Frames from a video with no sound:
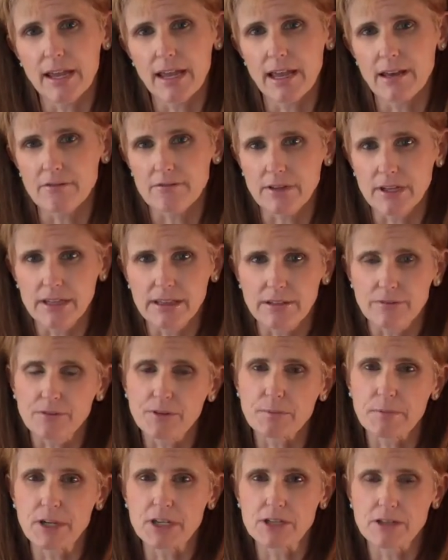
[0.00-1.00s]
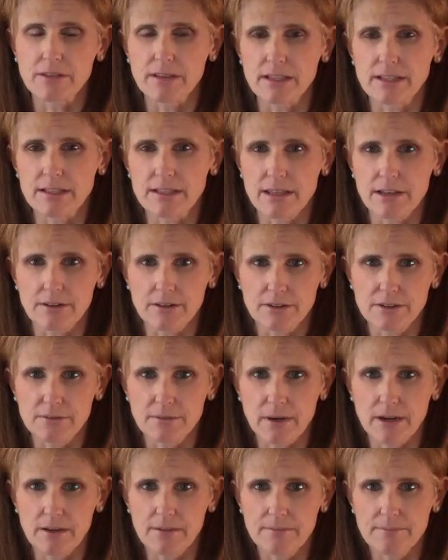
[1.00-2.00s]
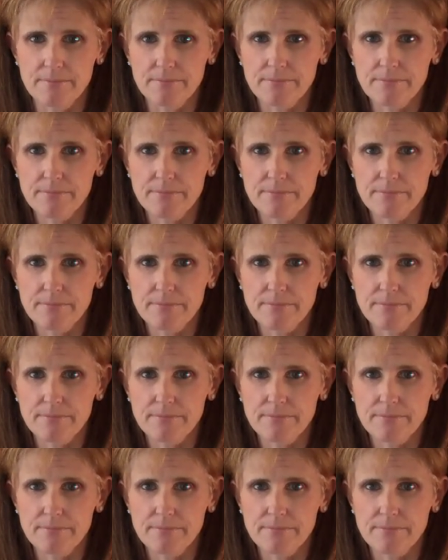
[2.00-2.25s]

and read the information that's there as well.